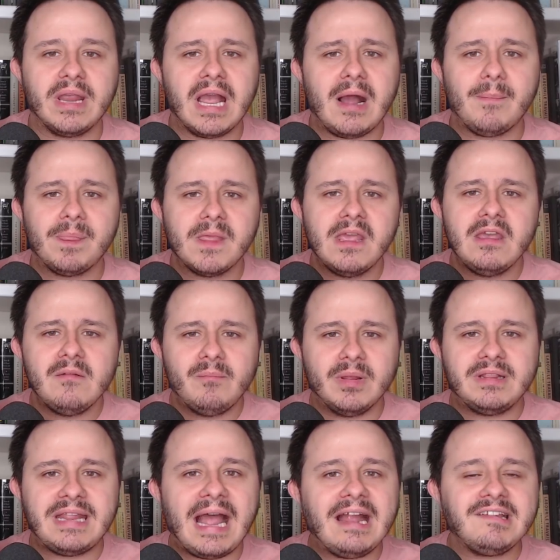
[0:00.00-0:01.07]
up,
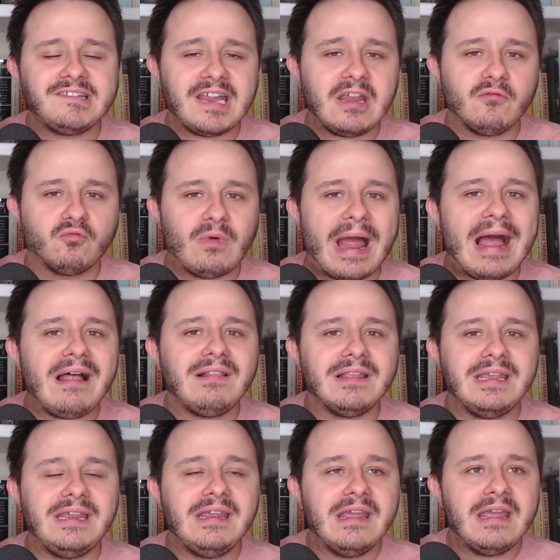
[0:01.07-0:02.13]
but that's a
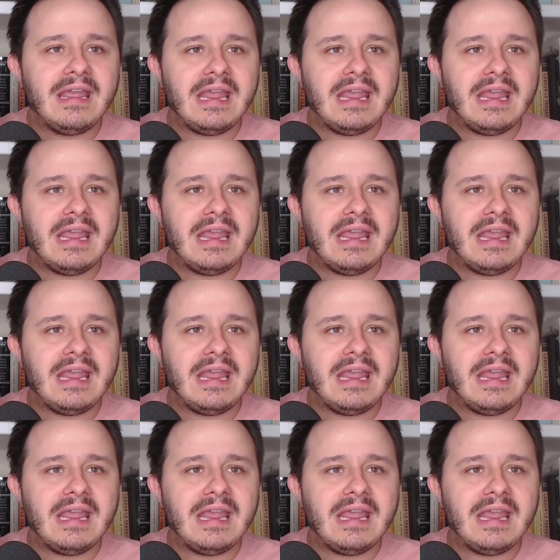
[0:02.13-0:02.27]
rally